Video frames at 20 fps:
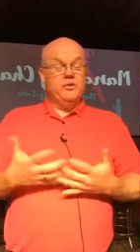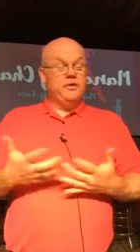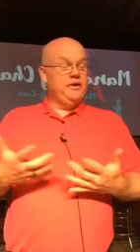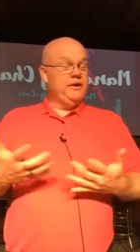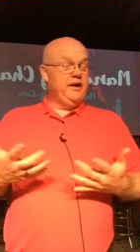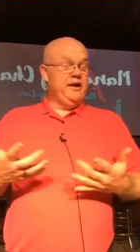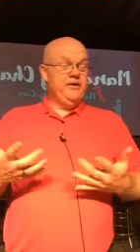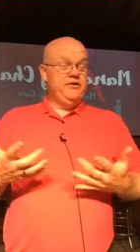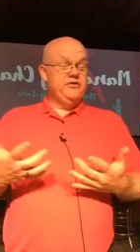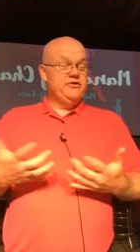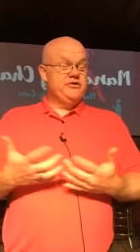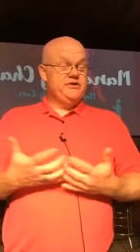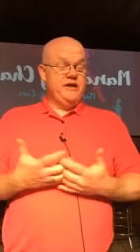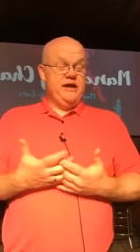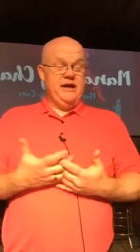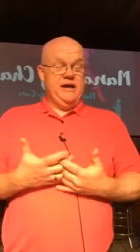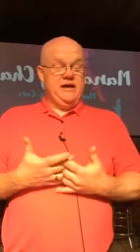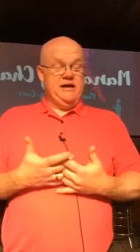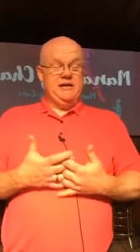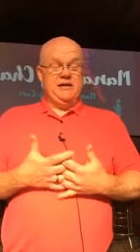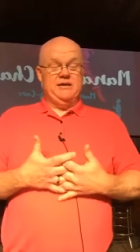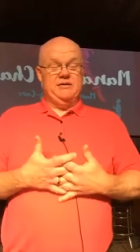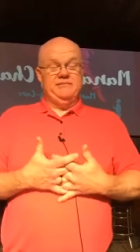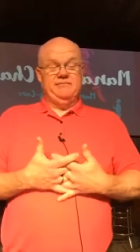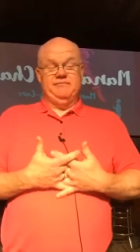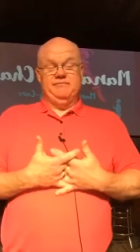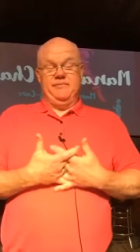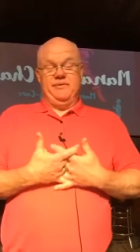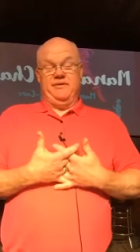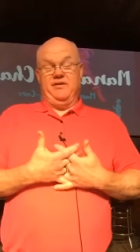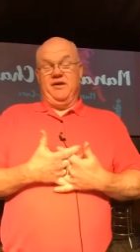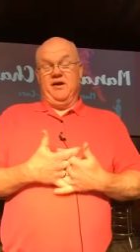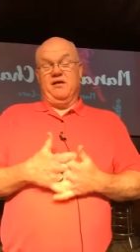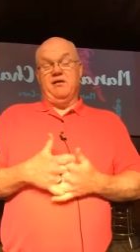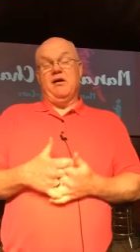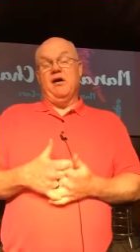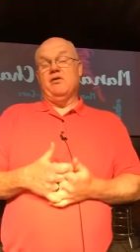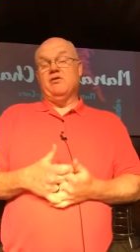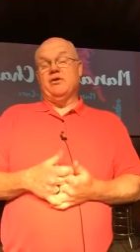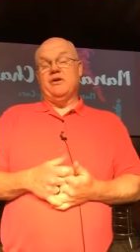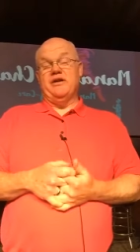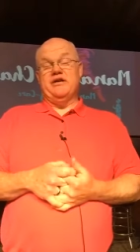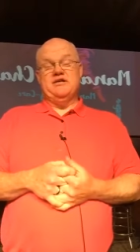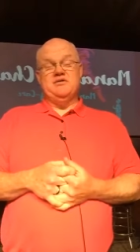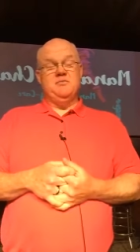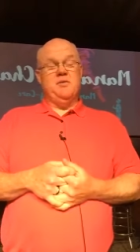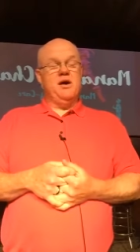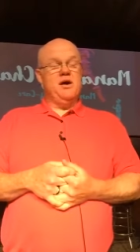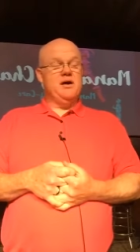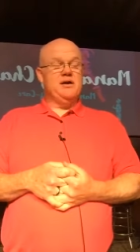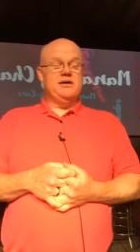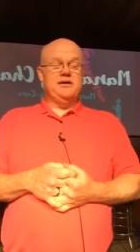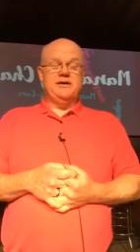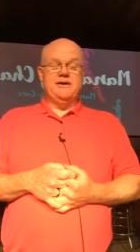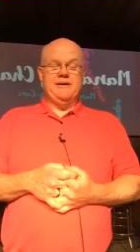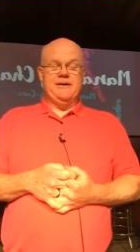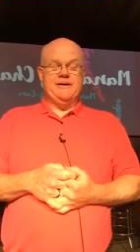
really understand. They're all really smart.